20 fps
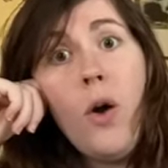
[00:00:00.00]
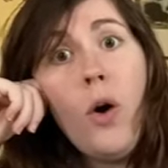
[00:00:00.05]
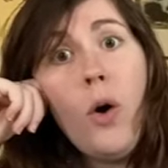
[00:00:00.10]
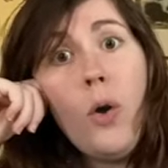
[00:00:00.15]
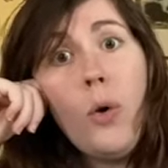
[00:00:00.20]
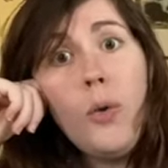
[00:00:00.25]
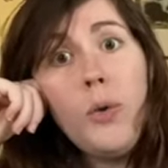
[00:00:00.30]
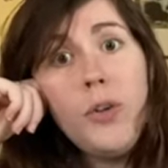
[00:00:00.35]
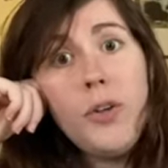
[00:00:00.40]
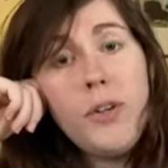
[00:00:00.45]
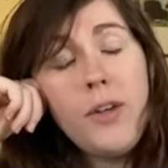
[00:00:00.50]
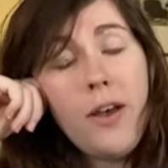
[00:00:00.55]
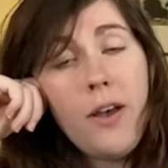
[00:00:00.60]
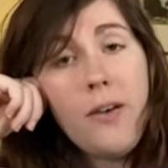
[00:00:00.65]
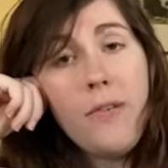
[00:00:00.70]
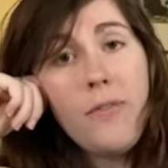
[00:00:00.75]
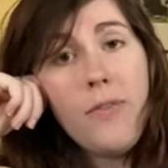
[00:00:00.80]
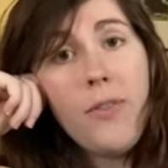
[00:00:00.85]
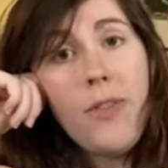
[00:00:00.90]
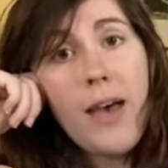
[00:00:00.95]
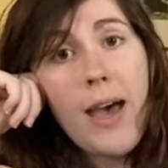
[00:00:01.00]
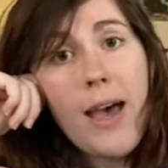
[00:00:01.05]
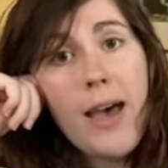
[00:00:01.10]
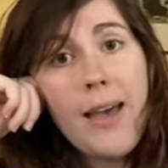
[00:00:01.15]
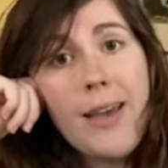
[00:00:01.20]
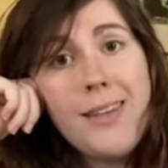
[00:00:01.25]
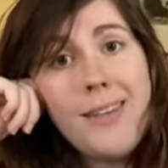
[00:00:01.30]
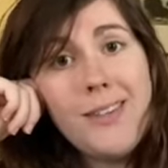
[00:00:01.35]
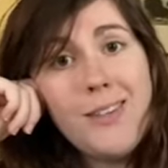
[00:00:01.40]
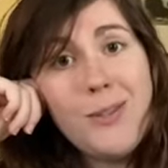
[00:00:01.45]
old enough
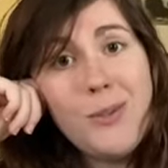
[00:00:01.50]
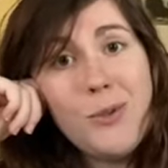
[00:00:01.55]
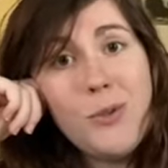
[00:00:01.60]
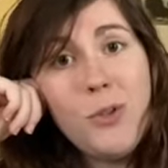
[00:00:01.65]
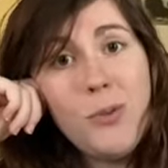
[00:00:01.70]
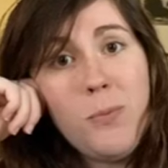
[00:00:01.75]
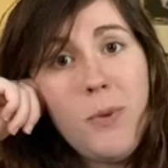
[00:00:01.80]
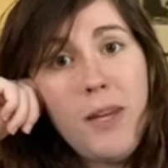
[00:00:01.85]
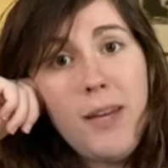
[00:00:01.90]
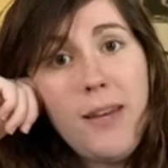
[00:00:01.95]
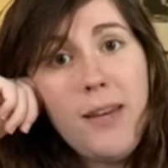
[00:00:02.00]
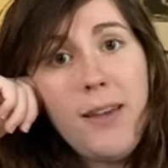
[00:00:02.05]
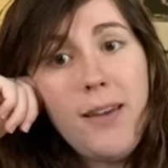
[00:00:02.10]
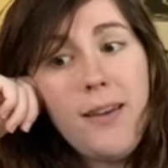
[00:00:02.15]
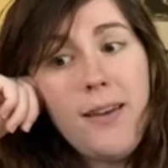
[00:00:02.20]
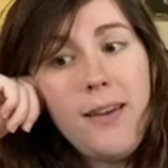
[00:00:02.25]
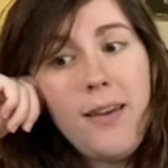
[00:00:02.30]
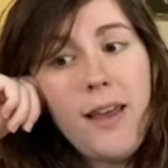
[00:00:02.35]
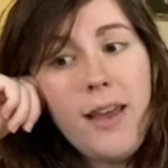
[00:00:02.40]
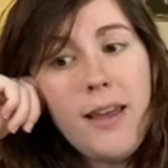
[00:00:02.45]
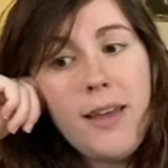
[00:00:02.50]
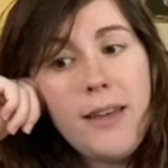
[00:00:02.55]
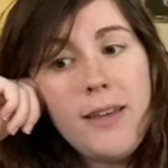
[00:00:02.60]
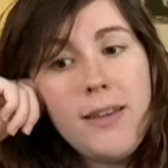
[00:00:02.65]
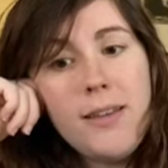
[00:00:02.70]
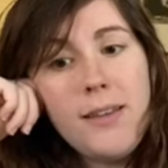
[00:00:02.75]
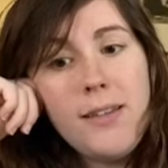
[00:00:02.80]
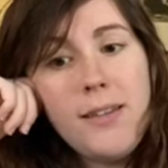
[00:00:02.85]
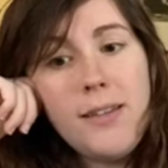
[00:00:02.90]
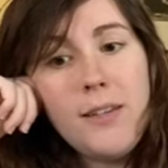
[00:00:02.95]
that social media
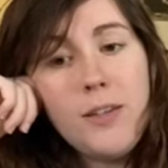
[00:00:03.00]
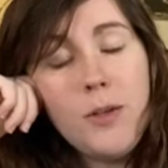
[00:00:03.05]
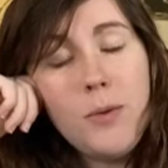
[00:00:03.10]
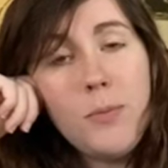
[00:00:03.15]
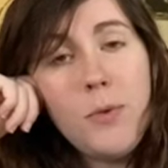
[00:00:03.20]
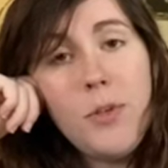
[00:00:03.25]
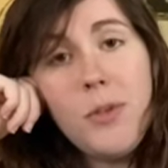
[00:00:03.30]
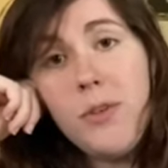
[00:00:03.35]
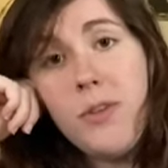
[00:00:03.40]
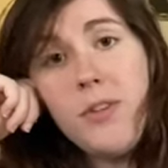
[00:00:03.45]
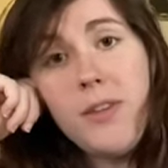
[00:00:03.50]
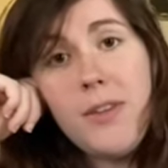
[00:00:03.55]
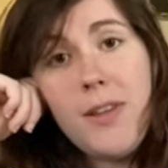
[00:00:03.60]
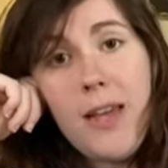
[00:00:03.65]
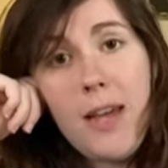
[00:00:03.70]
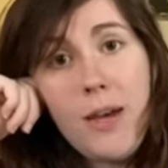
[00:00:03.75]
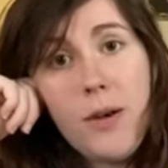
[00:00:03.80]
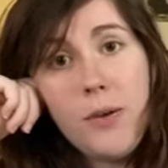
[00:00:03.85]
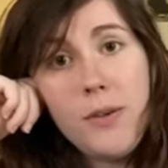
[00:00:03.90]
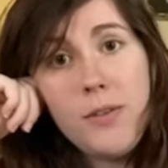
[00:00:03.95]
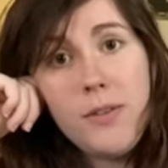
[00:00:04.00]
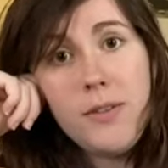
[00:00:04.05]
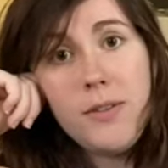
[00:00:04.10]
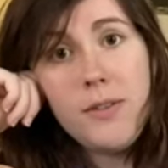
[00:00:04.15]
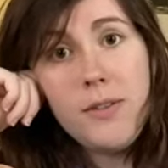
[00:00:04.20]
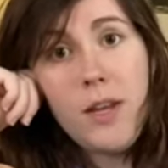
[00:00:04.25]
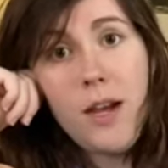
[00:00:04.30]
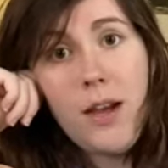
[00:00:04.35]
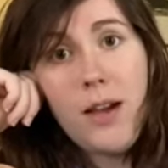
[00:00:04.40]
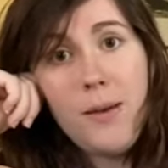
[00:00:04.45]
and computers in the house
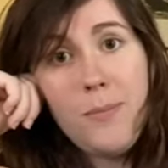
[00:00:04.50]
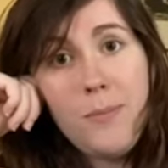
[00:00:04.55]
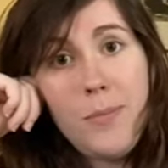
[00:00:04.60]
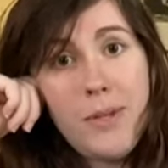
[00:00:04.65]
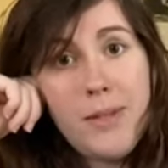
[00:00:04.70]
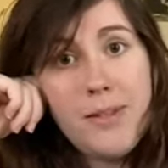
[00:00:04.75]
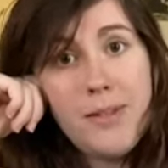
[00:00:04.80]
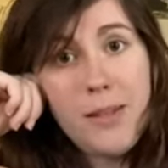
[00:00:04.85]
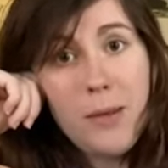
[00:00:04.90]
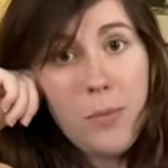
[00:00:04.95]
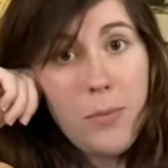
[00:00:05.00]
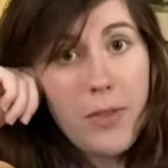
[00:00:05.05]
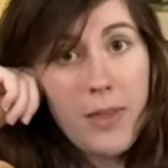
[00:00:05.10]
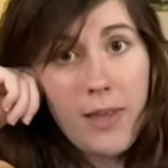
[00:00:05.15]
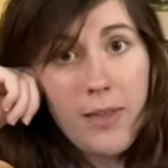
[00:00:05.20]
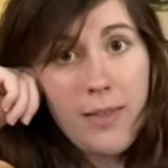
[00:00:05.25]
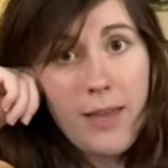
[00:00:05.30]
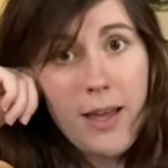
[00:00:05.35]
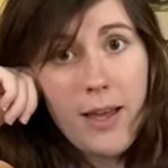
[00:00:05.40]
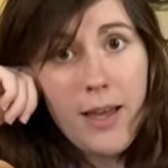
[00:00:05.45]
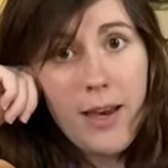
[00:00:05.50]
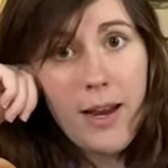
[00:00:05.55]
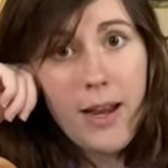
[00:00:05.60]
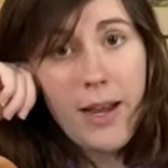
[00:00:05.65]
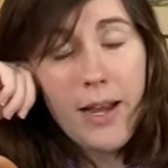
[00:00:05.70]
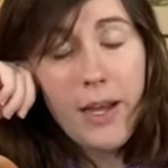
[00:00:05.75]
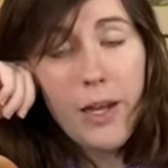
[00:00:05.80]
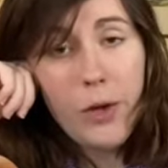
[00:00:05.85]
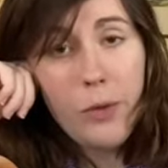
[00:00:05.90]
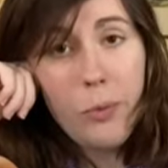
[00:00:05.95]
has not been something that
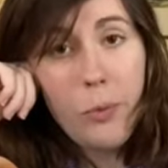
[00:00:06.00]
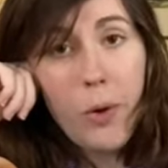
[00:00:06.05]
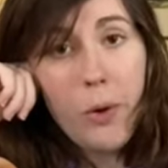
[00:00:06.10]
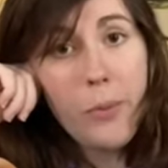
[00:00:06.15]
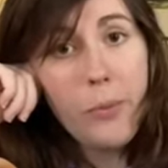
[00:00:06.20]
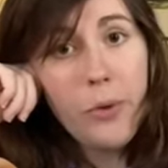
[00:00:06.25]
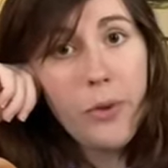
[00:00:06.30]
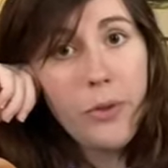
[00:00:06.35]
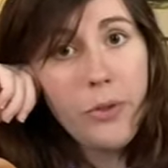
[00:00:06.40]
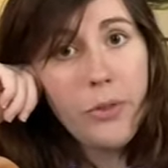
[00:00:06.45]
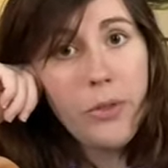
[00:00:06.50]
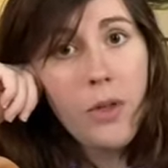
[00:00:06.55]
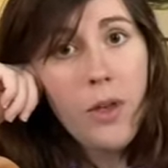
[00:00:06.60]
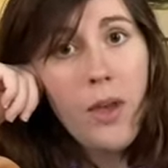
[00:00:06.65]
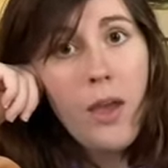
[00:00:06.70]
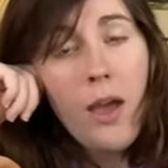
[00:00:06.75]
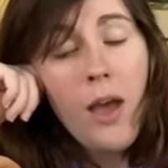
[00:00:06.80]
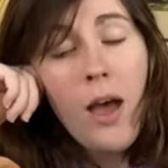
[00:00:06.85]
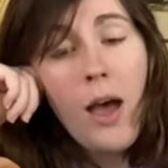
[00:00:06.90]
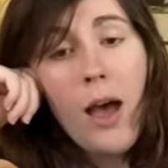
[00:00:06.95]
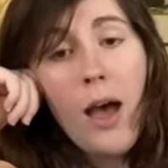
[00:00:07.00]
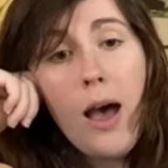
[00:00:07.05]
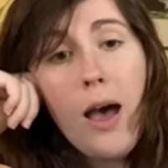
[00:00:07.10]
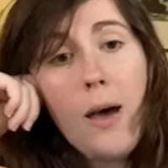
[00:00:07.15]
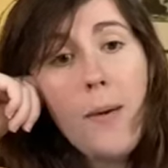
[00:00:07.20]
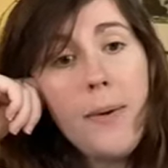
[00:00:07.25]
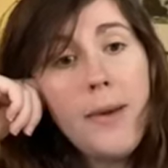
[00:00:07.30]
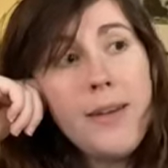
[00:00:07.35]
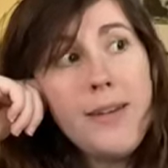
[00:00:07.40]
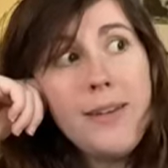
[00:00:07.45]
I grew up with.
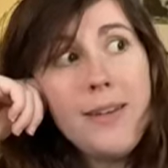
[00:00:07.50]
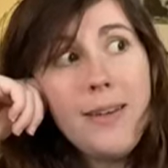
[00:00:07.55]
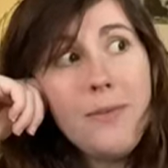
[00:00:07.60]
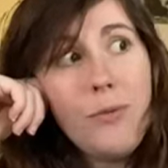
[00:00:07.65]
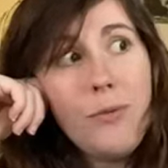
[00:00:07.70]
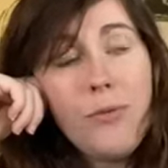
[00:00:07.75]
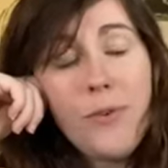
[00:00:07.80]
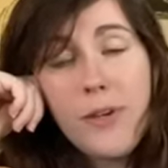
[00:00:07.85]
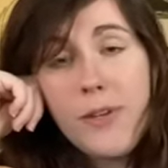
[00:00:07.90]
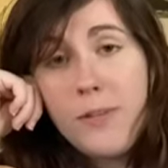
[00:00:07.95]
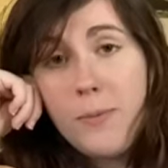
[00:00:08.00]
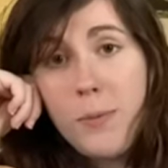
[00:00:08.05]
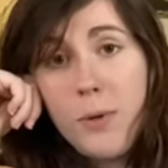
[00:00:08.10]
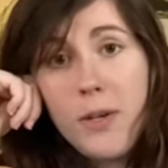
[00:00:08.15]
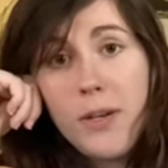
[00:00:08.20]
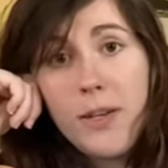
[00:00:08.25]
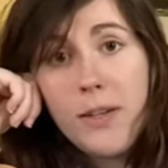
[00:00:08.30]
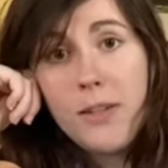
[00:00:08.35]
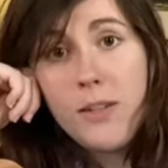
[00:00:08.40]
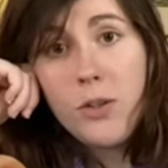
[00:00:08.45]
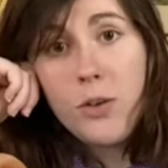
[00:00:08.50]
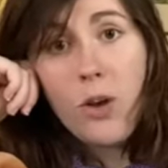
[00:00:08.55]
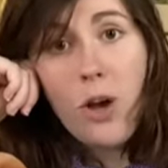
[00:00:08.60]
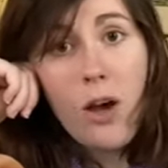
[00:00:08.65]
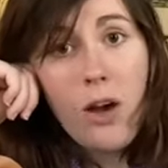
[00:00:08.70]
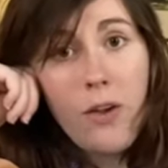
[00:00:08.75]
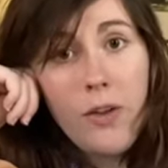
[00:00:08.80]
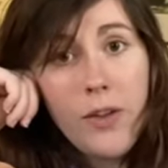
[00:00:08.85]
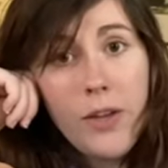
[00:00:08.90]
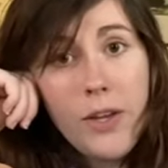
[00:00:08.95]
Um, I didn't have a Facebook until
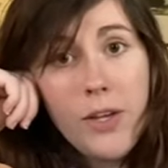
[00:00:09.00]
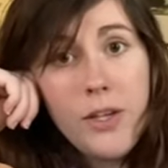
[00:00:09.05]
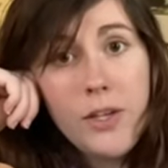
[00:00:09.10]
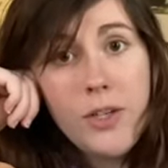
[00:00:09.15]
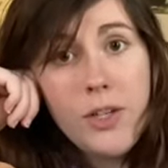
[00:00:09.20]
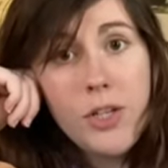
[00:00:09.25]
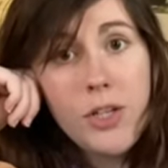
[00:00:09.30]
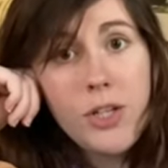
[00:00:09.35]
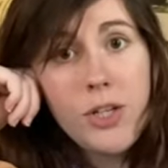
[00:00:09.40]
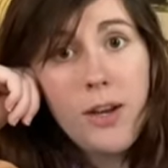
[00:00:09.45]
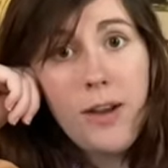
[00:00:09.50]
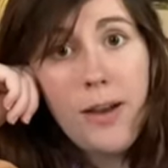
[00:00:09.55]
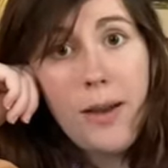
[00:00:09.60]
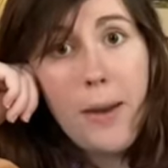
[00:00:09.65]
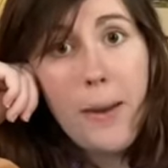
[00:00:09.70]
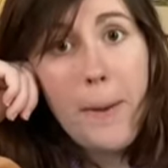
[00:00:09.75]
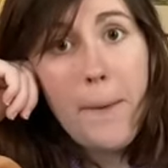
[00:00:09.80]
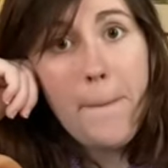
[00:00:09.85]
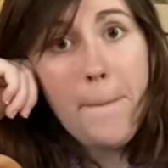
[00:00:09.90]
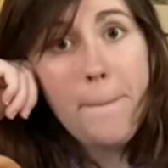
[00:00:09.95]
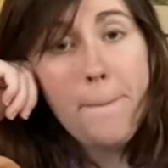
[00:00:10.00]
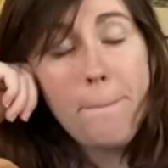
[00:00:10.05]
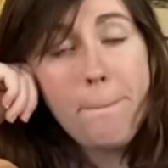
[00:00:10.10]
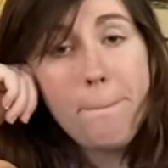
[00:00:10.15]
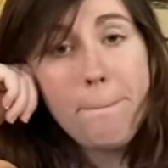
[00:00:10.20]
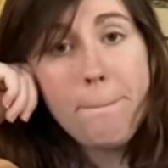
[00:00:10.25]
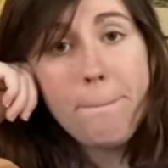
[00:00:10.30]
college. Um,